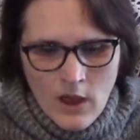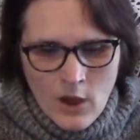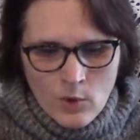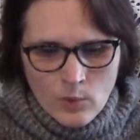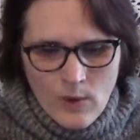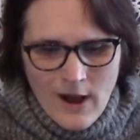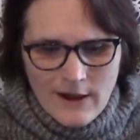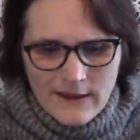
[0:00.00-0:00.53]

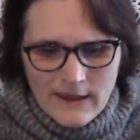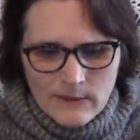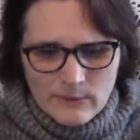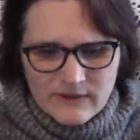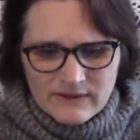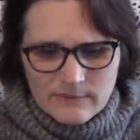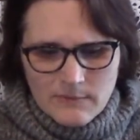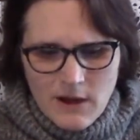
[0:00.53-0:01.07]
While he
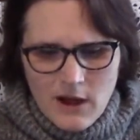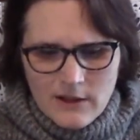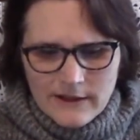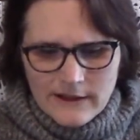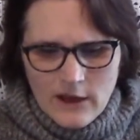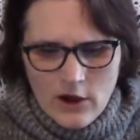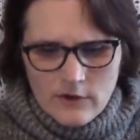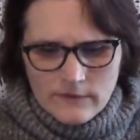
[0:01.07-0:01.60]
was
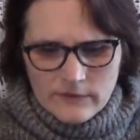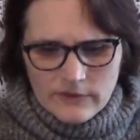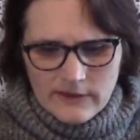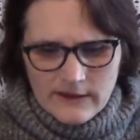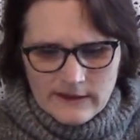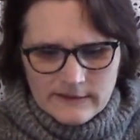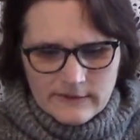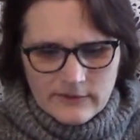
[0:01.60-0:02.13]
mulling over
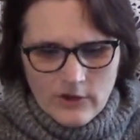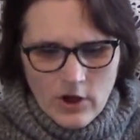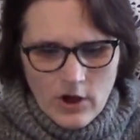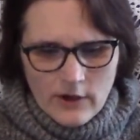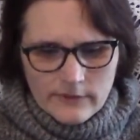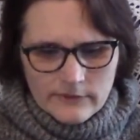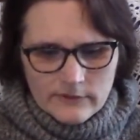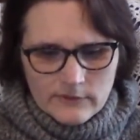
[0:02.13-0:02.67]
these
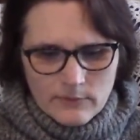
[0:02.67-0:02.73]
thoughts,